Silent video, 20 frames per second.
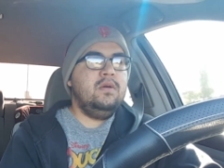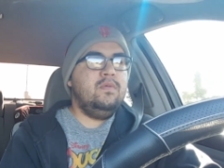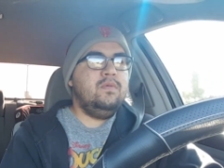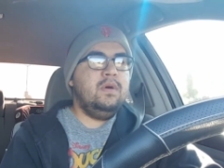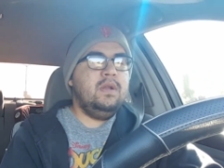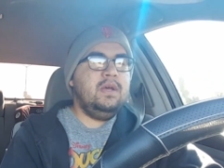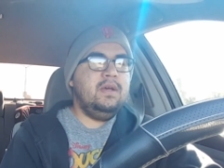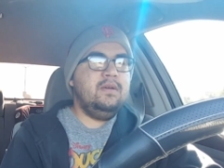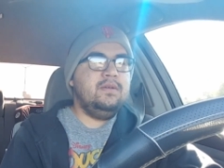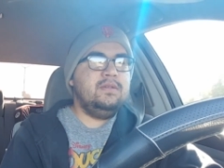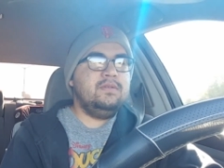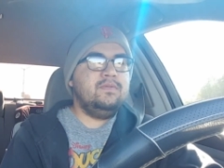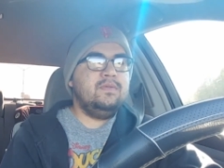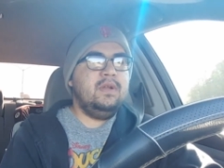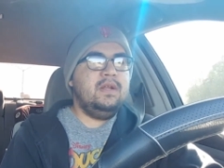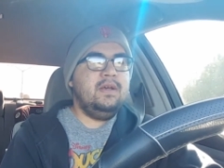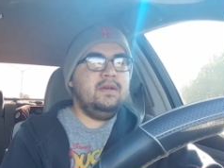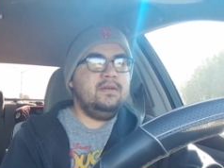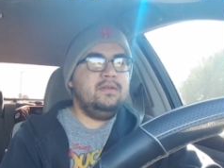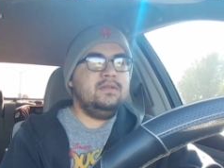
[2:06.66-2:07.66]
What else?
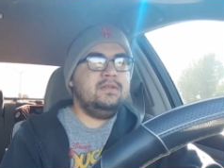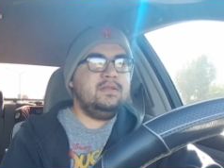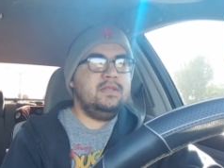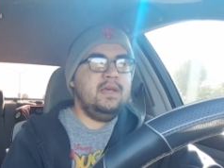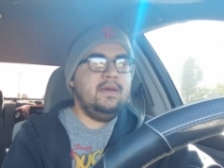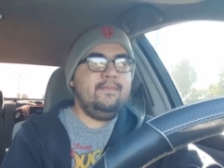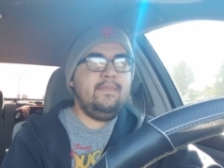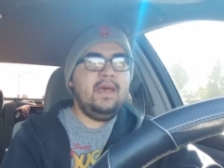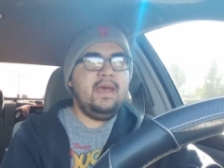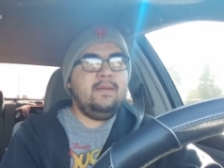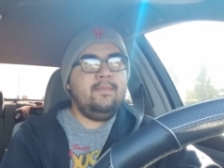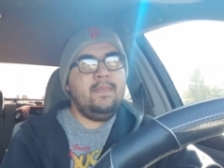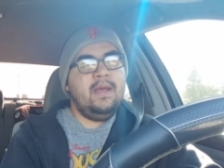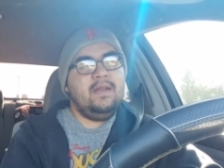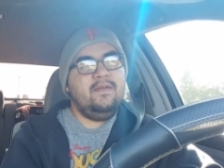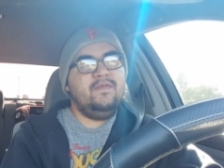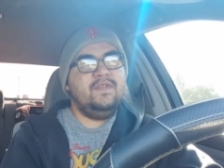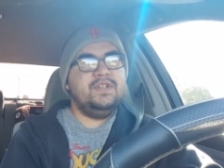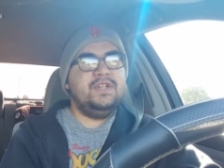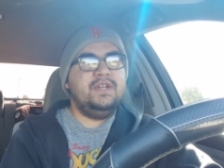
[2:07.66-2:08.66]
What else? That
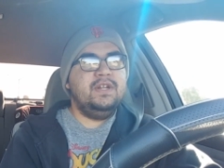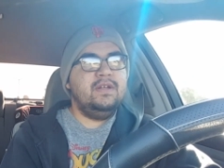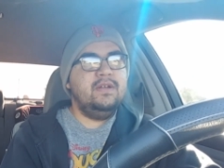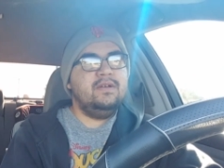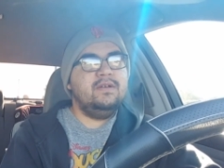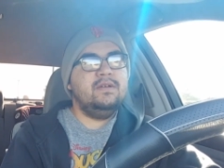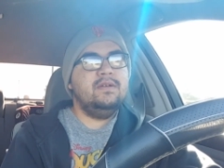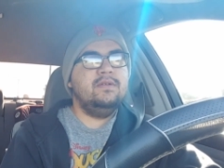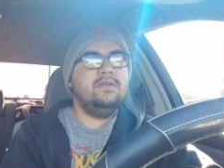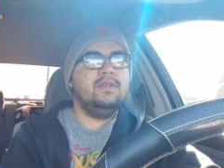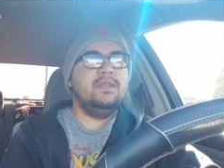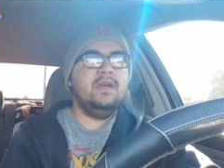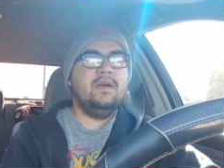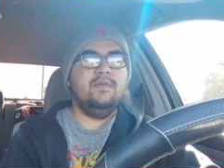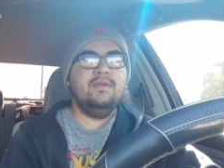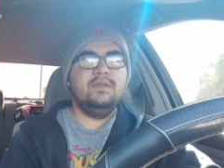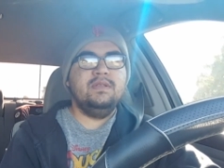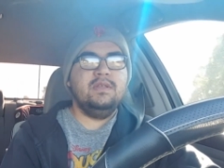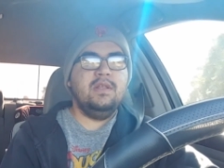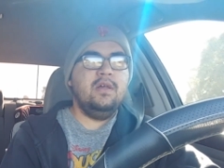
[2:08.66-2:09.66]
Batman Vegeta. That
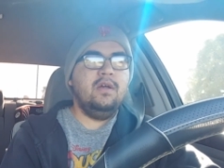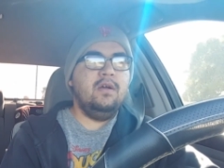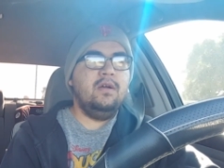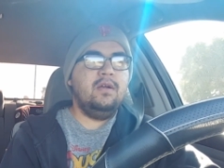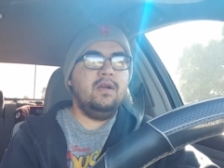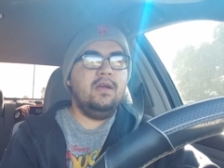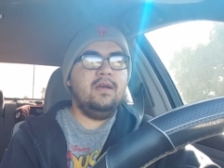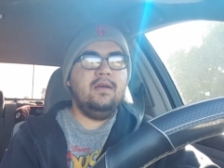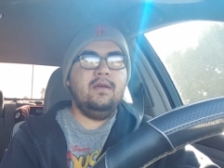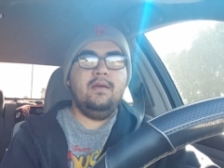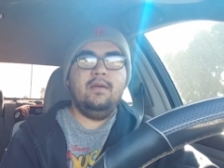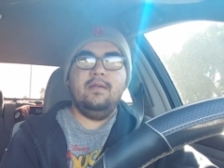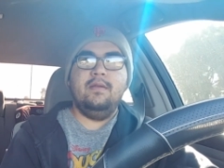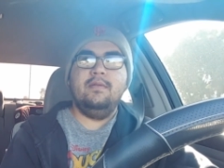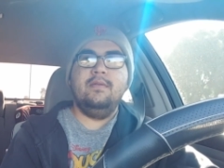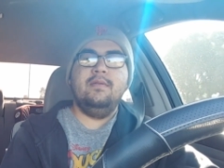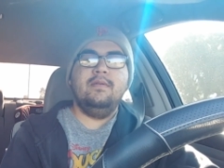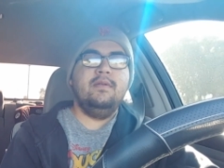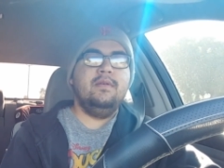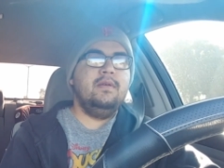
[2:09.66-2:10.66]
one's long gone.